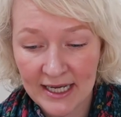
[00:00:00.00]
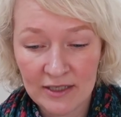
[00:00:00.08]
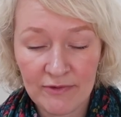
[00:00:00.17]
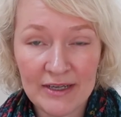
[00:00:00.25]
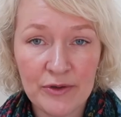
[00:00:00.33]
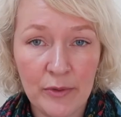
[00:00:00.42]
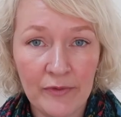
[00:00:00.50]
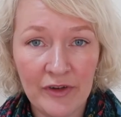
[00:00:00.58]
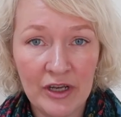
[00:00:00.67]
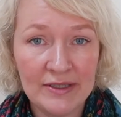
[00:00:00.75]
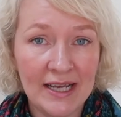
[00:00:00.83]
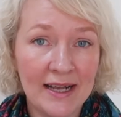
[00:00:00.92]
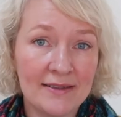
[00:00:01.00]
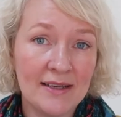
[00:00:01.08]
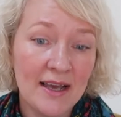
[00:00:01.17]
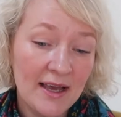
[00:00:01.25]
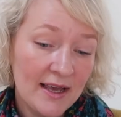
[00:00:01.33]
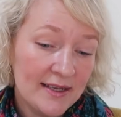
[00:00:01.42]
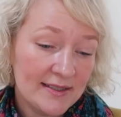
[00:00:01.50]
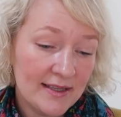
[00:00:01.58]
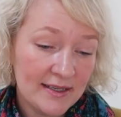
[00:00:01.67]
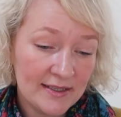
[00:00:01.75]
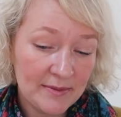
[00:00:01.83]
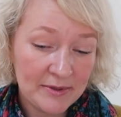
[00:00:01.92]
It has restaurant reviews, it has
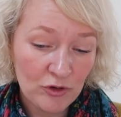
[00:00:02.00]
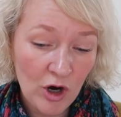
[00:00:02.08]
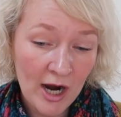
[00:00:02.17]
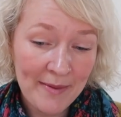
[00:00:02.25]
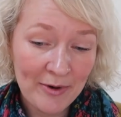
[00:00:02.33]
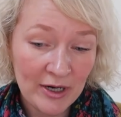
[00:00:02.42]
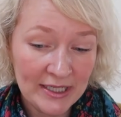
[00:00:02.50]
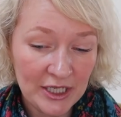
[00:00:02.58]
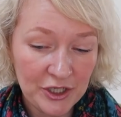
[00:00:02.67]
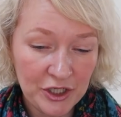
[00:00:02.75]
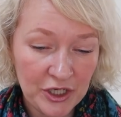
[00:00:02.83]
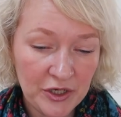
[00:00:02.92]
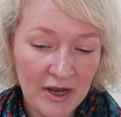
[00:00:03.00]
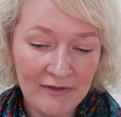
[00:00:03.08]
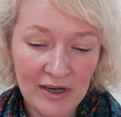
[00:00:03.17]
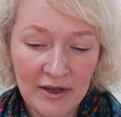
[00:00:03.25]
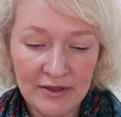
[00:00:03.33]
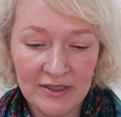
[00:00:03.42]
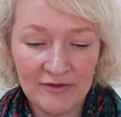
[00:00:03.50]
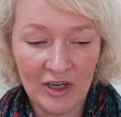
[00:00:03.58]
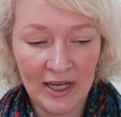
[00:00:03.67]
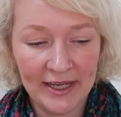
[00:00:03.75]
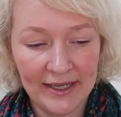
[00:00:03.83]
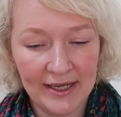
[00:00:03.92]
the subscriber edition, you have loads of
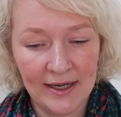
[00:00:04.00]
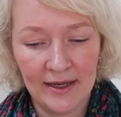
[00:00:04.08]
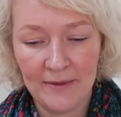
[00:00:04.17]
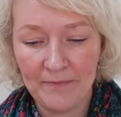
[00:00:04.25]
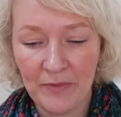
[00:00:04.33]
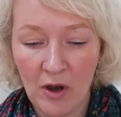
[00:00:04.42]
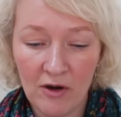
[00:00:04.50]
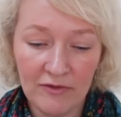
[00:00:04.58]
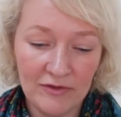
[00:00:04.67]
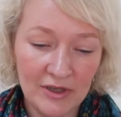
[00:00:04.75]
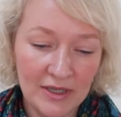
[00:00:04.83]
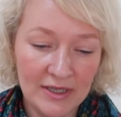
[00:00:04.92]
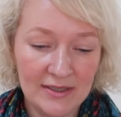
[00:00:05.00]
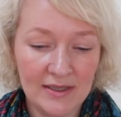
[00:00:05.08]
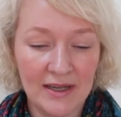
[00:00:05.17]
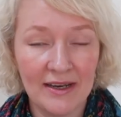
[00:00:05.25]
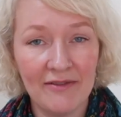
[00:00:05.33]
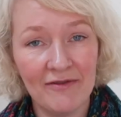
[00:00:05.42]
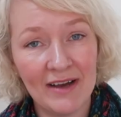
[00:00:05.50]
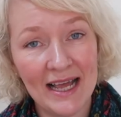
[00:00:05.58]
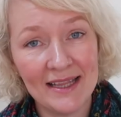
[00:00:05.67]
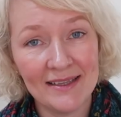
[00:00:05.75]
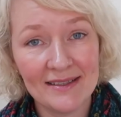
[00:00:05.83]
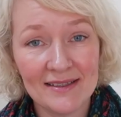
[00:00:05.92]
like um, offers and
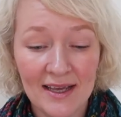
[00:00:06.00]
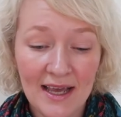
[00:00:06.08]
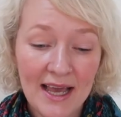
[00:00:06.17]
events